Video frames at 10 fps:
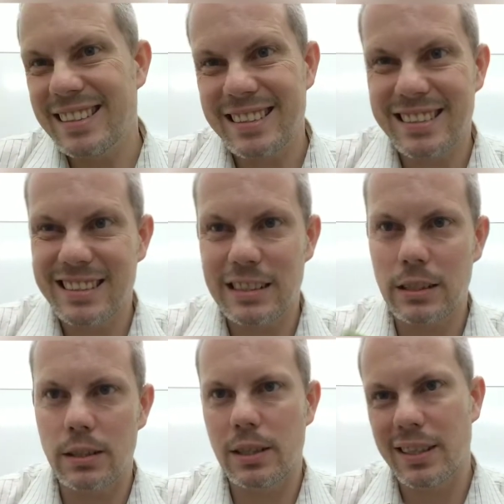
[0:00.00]

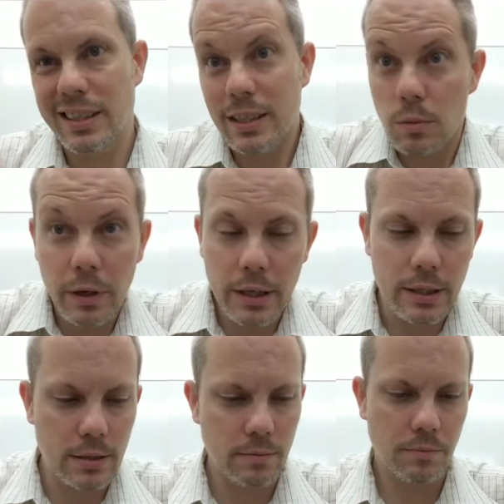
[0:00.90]
it is what it
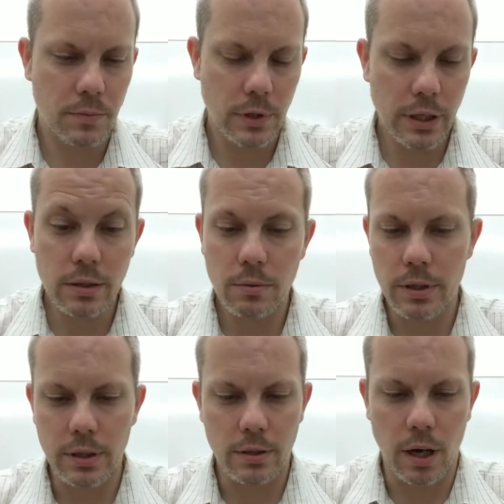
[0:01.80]
is. It is what
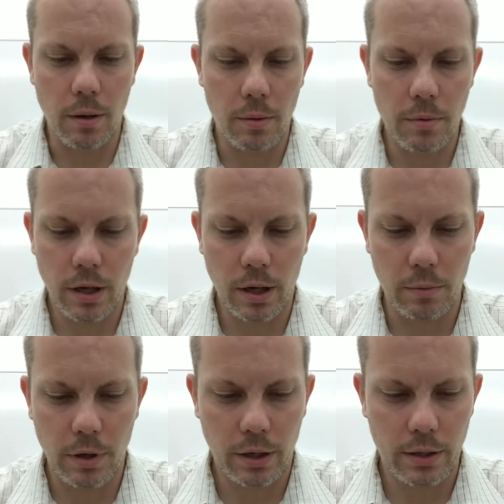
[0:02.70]
it is. I'm
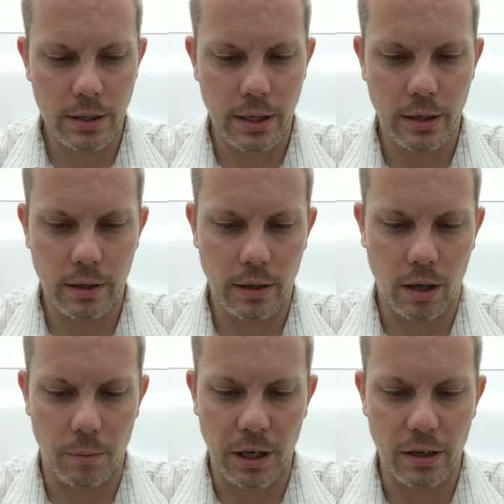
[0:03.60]
not gonna say
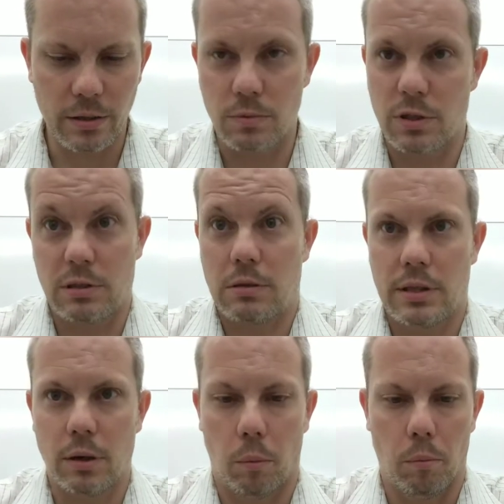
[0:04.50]
anything. I mean, he's
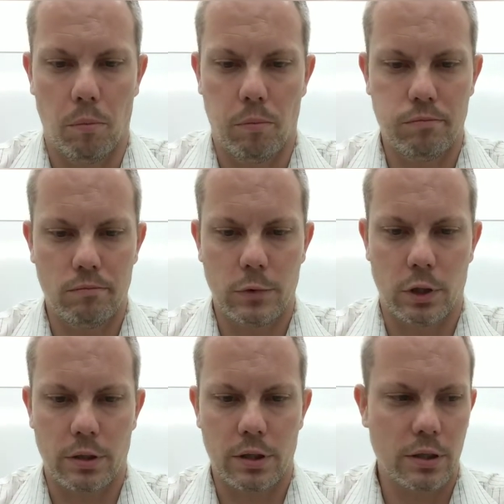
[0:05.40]
still, you
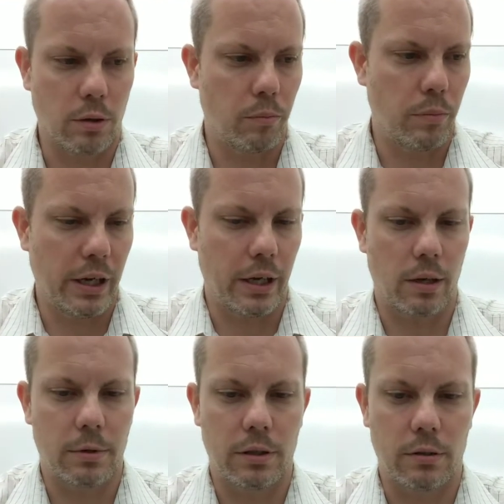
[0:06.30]
know, he's still big.
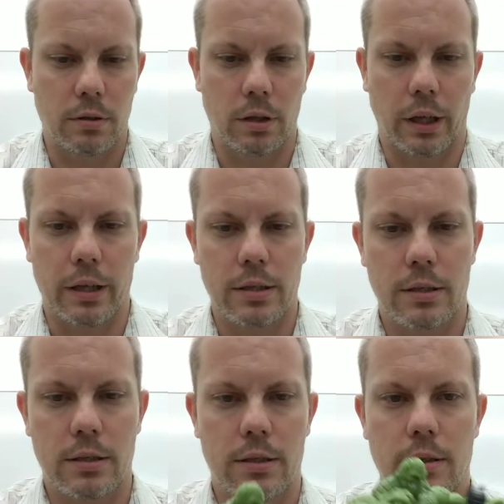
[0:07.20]
I mean, look at
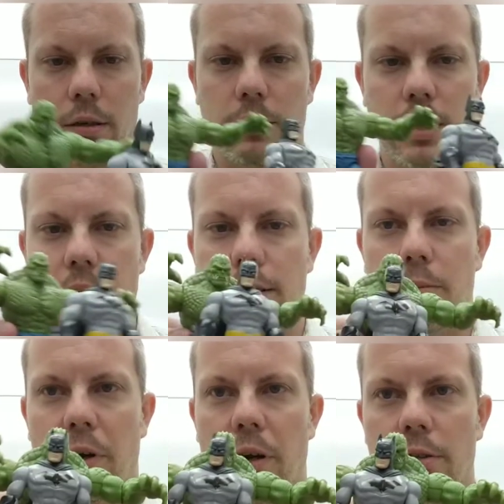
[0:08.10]
this, you know, size
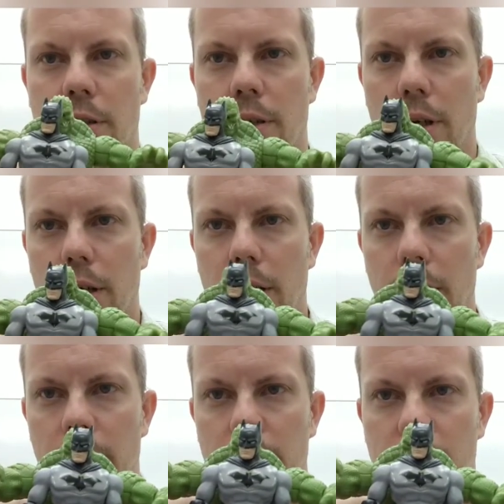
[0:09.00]
comparison.
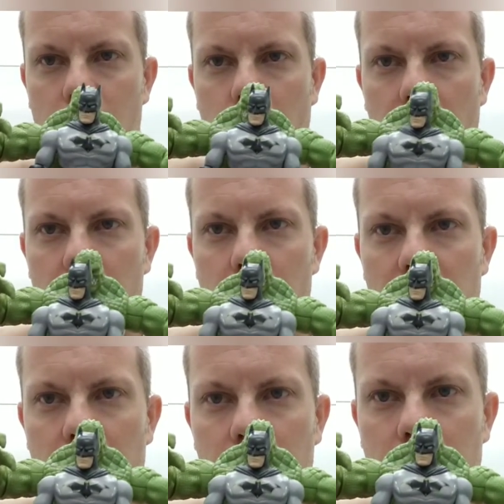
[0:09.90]
He's still pretty
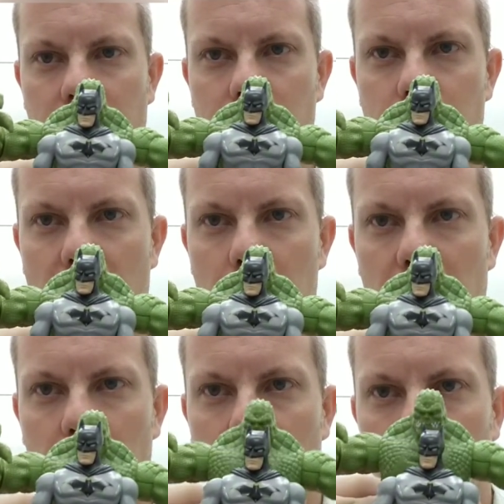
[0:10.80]
big next to
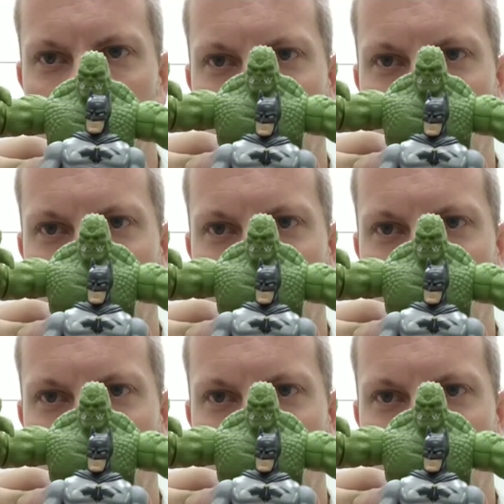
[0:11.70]
Batman, but